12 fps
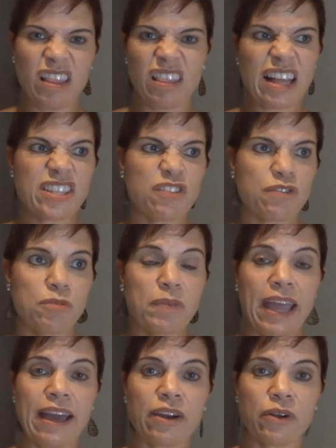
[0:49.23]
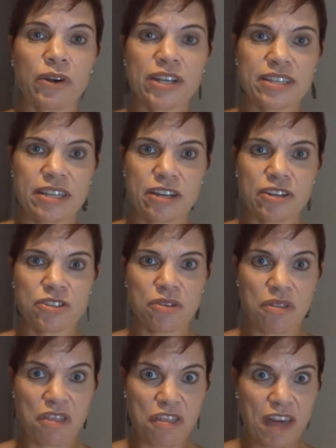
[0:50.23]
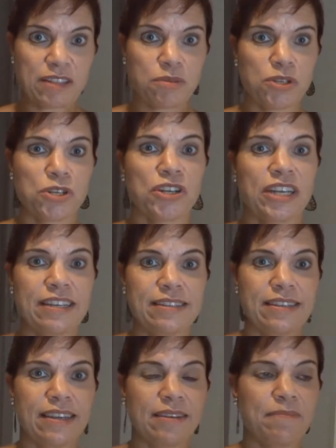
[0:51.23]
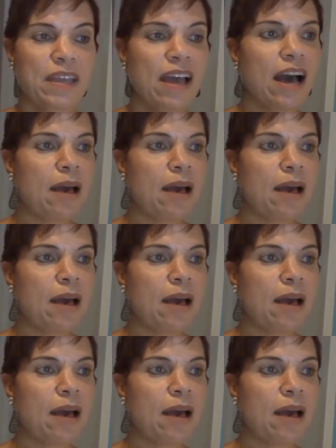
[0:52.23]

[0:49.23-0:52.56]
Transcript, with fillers: Lots of room categories here, so that's what you're gonna see.